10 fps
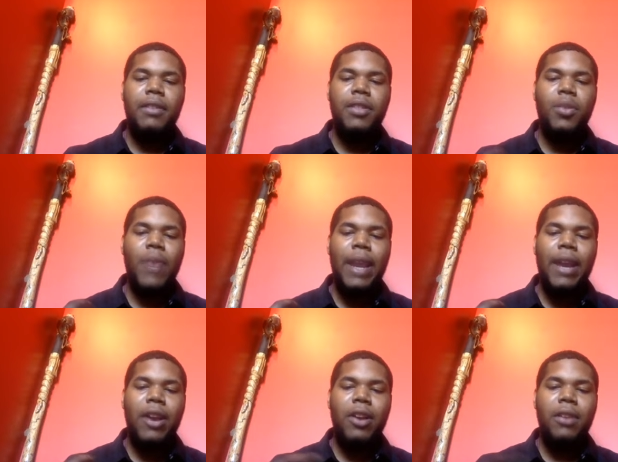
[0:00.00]

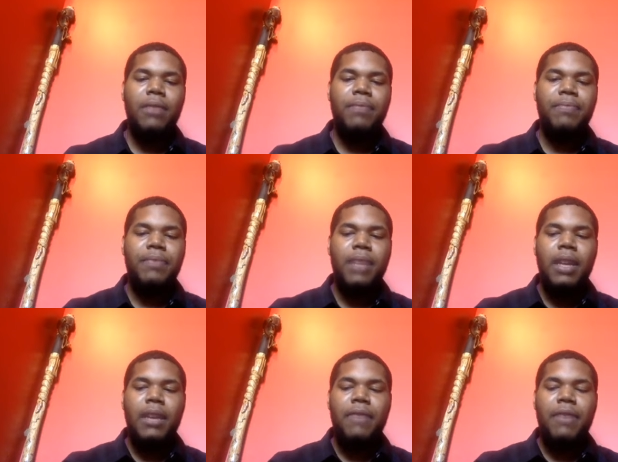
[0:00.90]
square
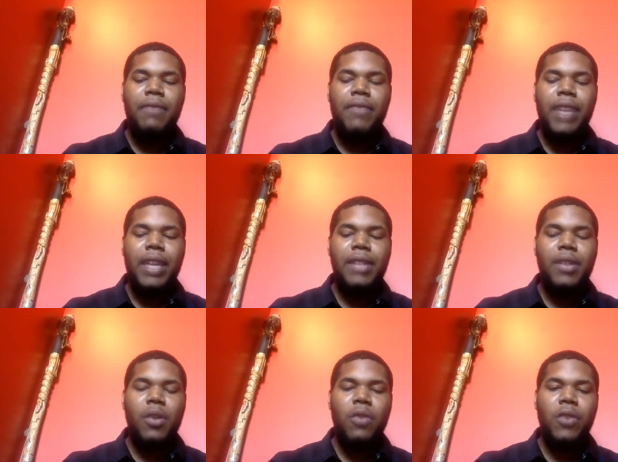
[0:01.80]
from Venus
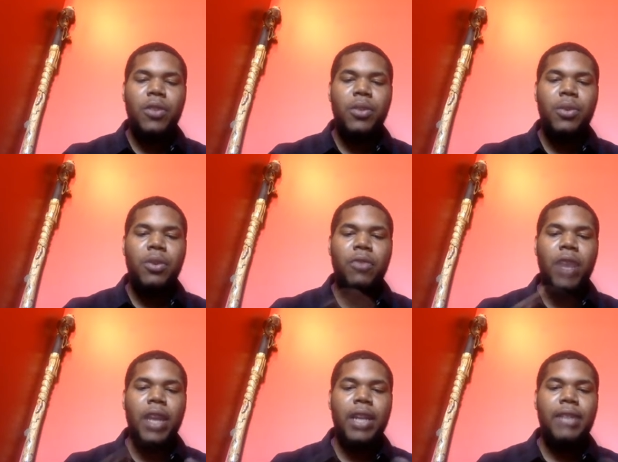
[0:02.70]
over to
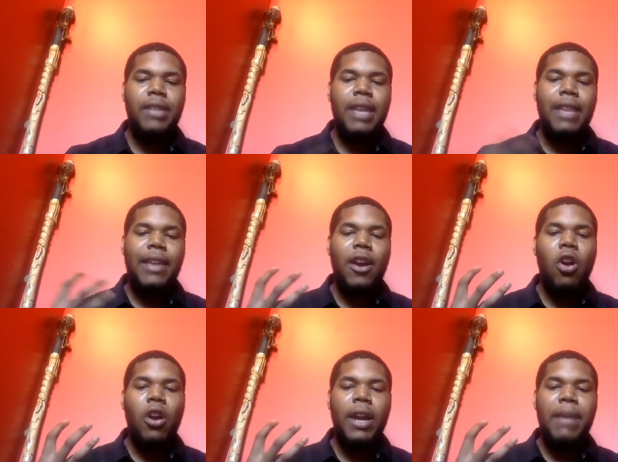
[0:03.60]
Uranus. They
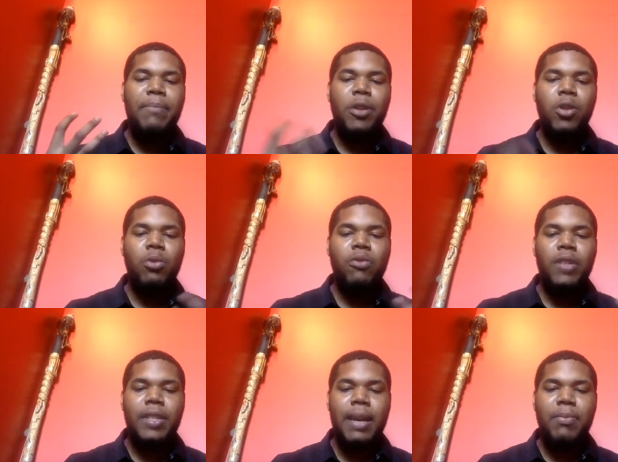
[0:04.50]
are in mutual
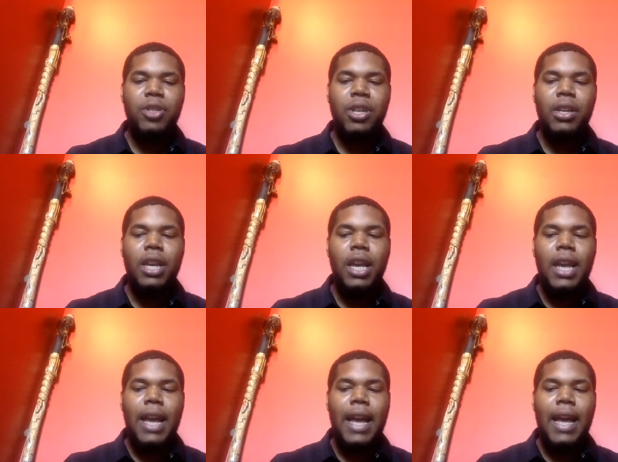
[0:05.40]
reception
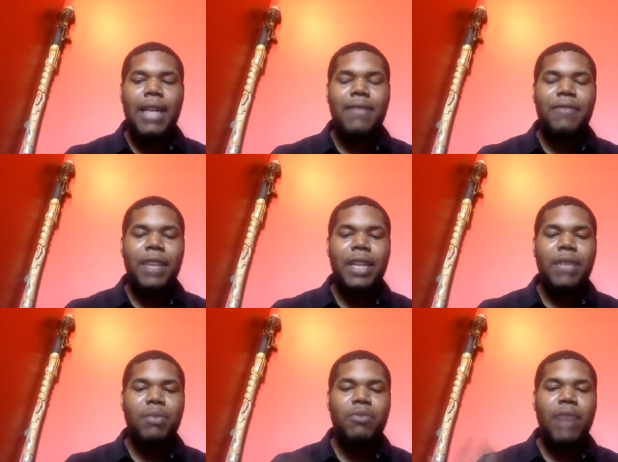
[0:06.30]
as
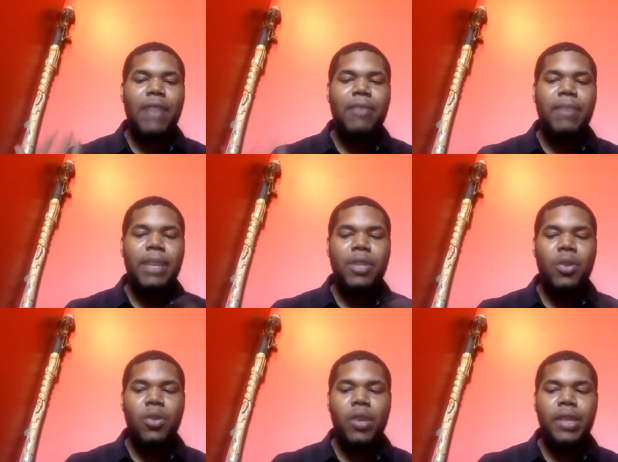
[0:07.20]
Venus would rather be in
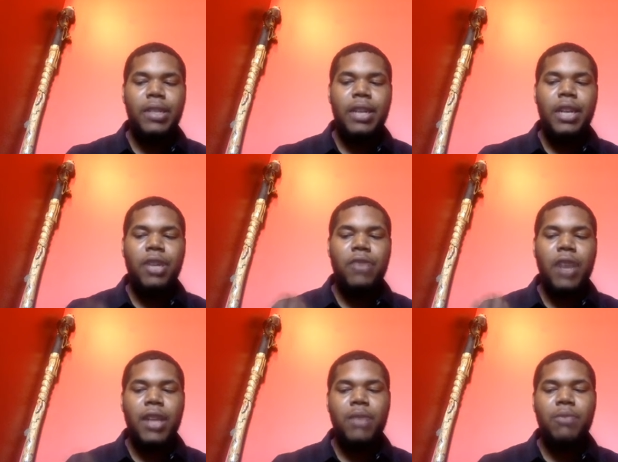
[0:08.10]
Taurus,
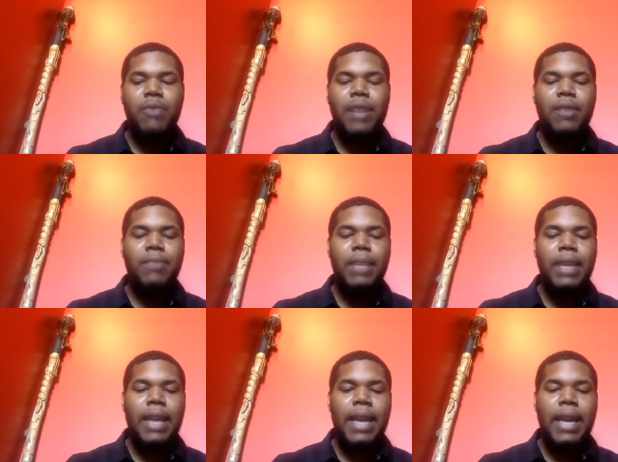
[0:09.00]
Uranus would rather
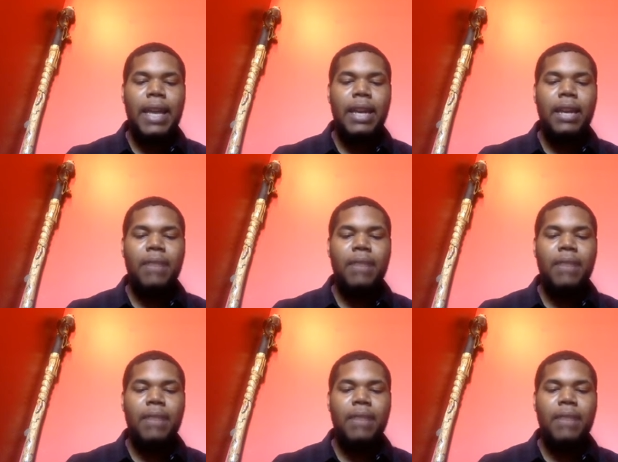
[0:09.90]
be in